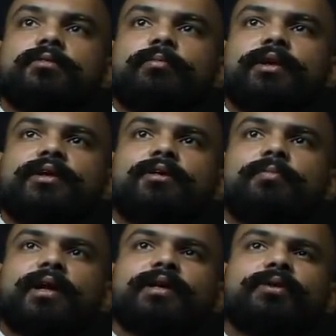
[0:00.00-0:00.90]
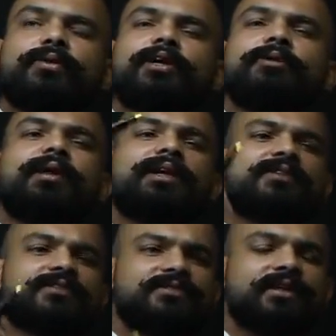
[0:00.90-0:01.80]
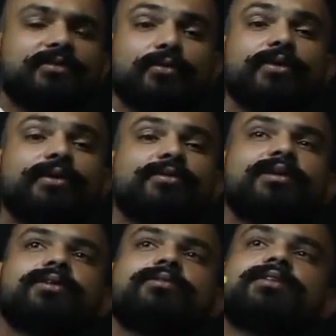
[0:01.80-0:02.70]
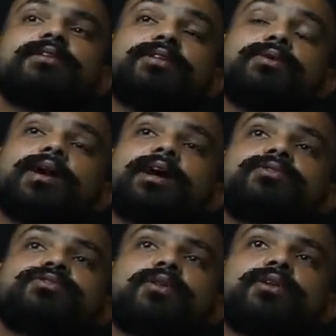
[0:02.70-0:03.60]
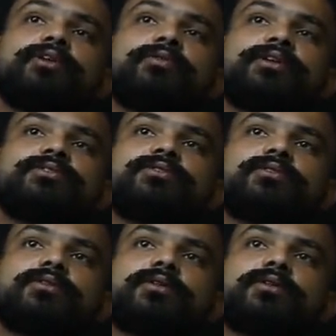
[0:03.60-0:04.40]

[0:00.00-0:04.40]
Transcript: metal particulate matters that go into the river. Then you have solid waste